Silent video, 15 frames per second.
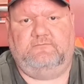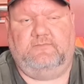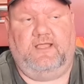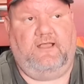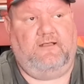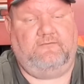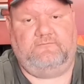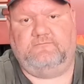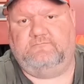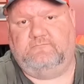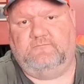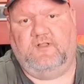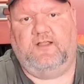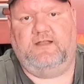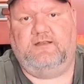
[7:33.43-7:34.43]
Now,
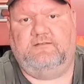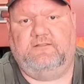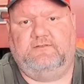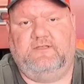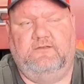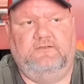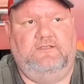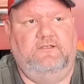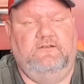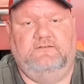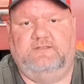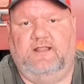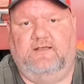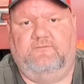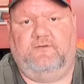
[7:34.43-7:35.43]
granted, the 2 years
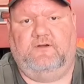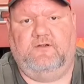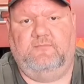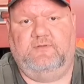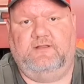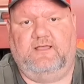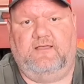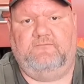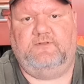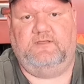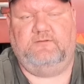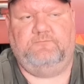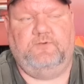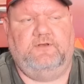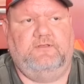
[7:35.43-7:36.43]
that I farmed it, I've
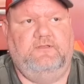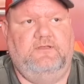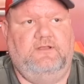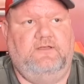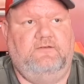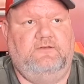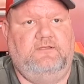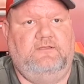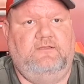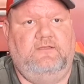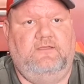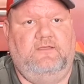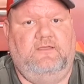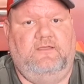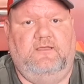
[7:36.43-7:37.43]
done pretty good on it,
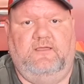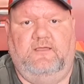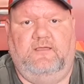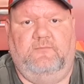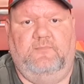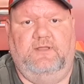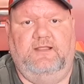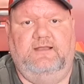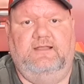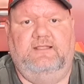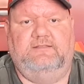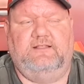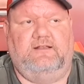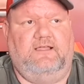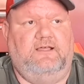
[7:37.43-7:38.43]
but it
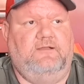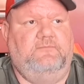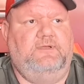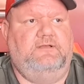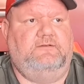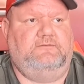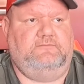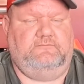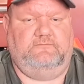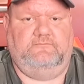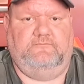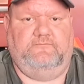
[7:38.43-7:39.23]
needs a lot of building.